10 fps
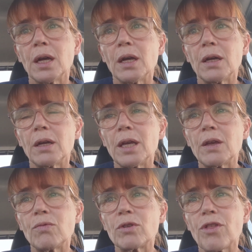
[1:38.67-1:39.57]

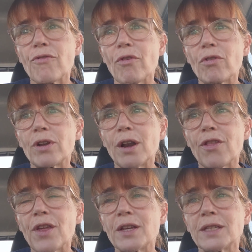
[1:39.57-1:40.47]
He would throw little
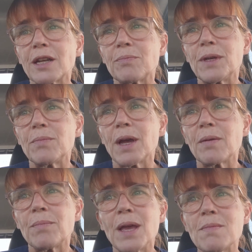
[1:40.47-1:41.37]
things at me.
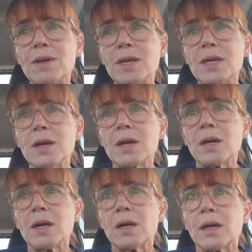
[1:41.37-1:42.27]
Maybe
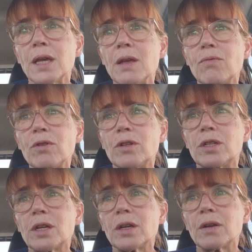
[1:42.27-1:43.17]
he would
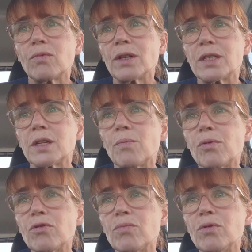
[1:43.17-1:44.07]
once in a
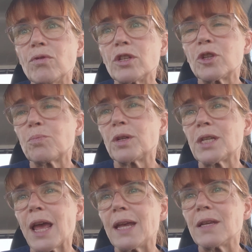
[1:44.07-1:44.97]
blue moon
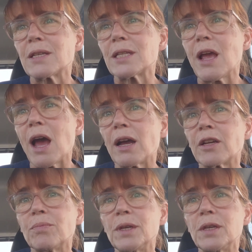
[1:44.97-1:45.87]
spontaneously
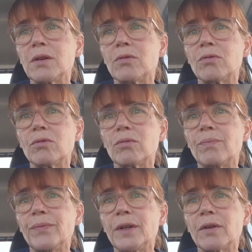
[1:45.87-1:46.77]
hug me, or
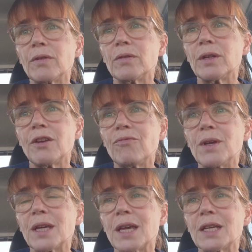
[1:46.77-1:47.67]
give me
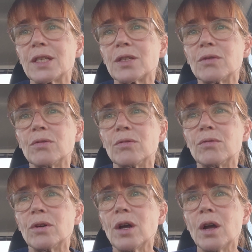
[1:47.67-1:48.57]
a kiss, or